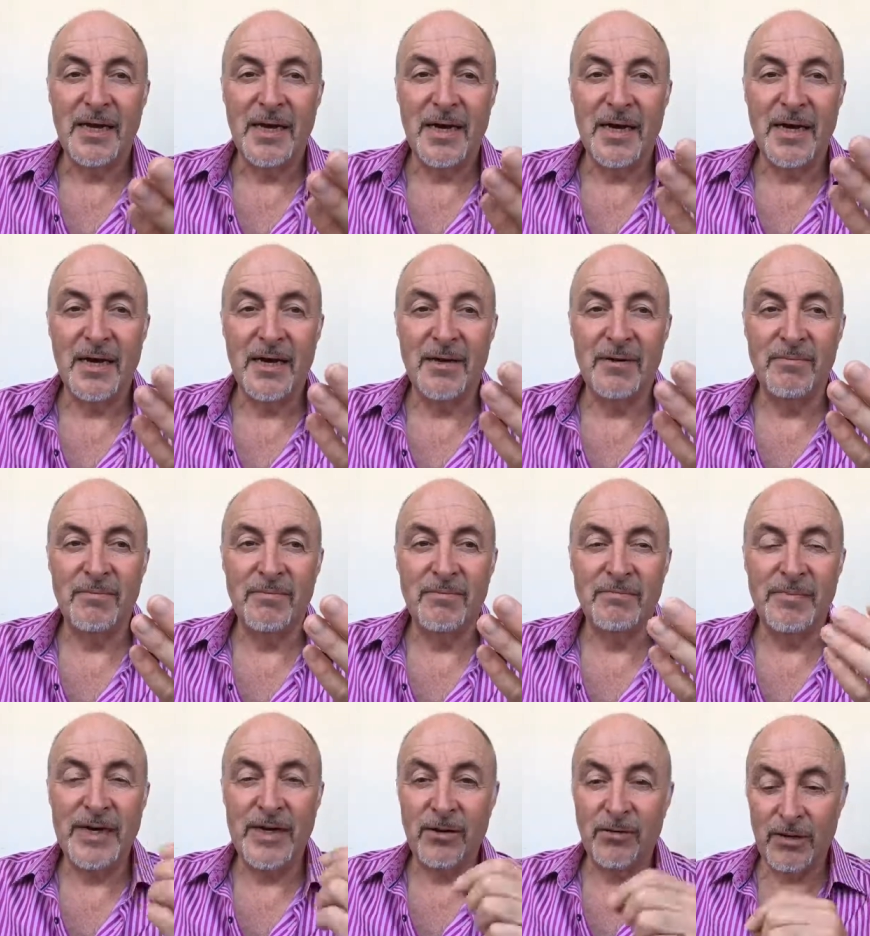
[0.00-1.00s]
um,
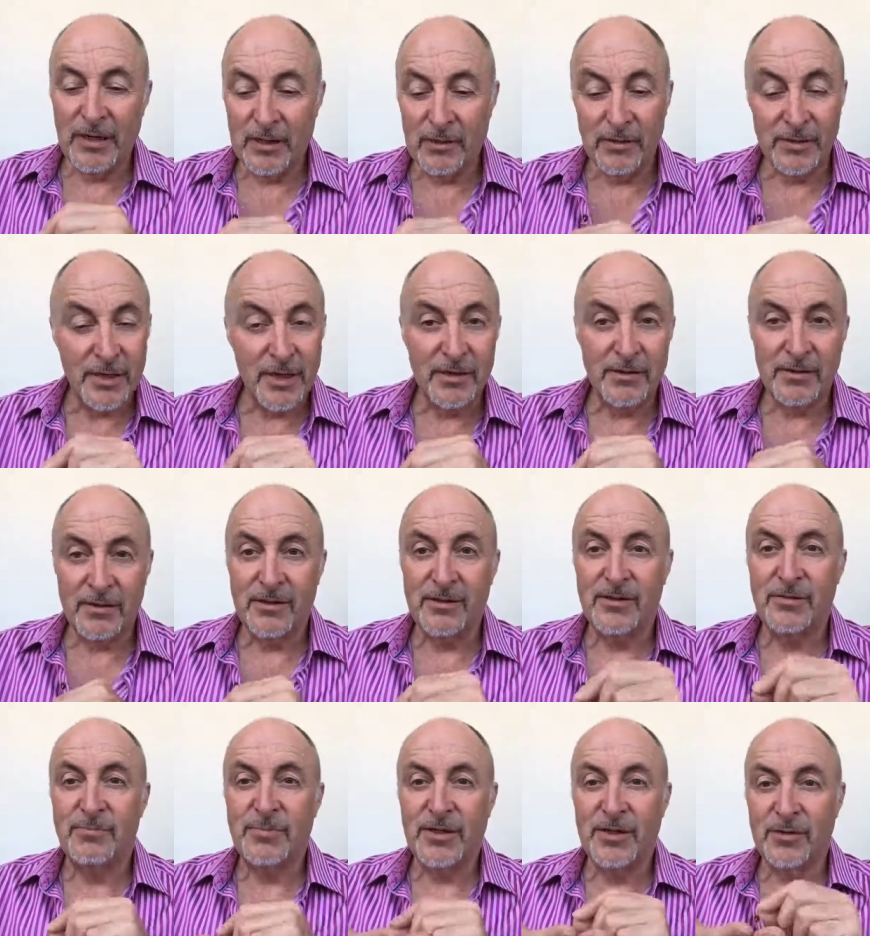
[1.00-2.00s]
make a note on a little, on
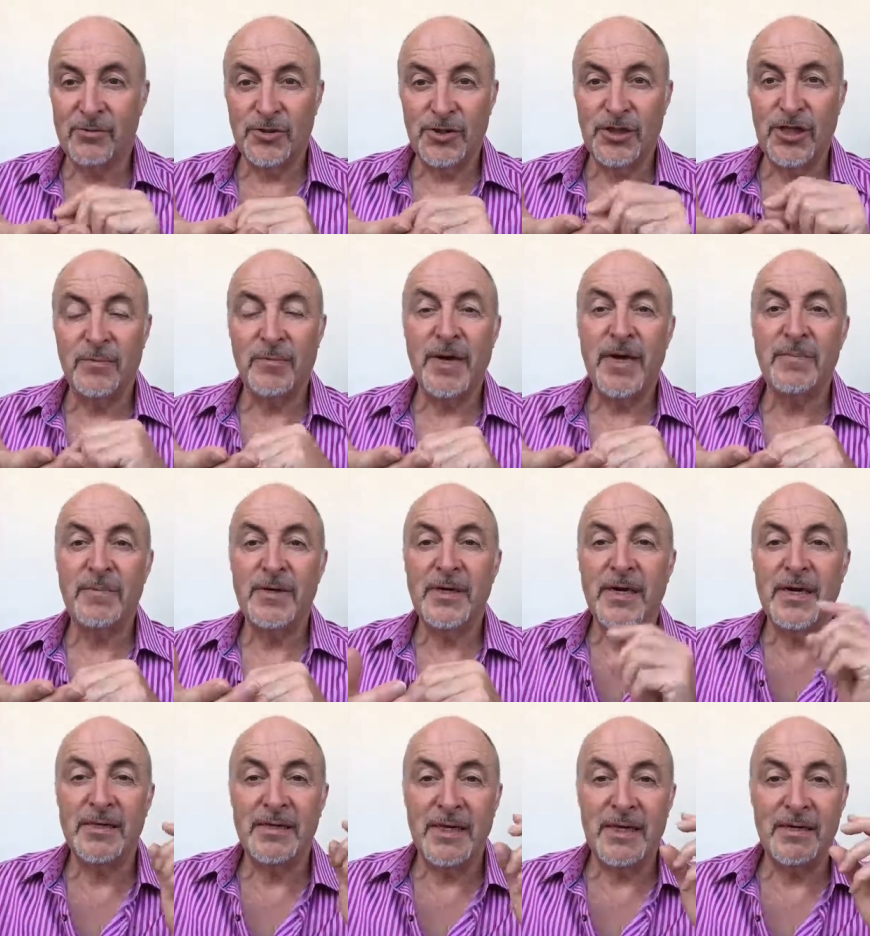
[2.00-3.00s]
a little sheet of paper,
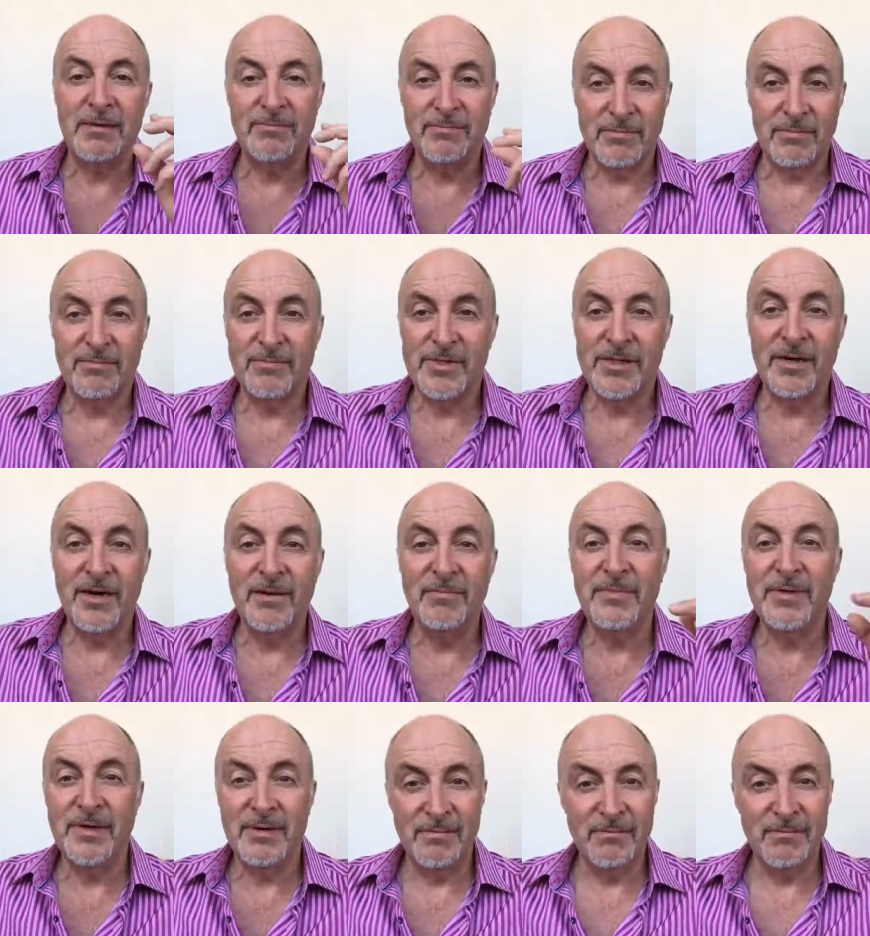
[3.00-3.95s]
and then time.